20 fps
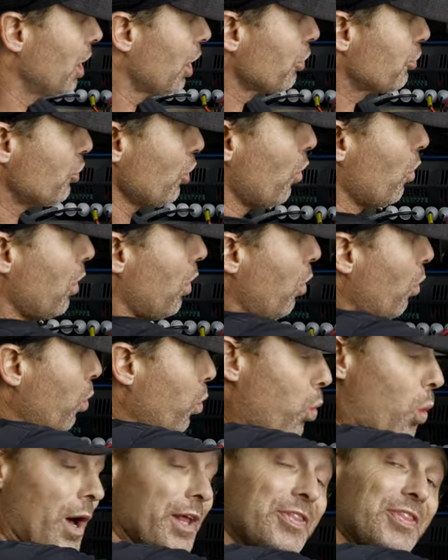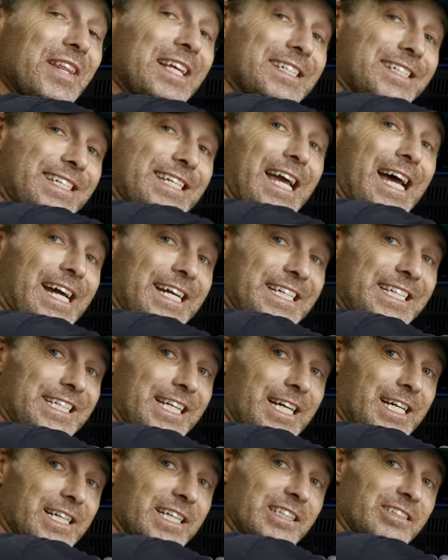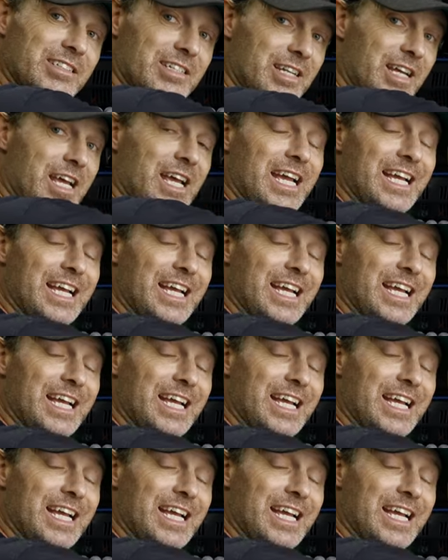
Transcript: So what this guy does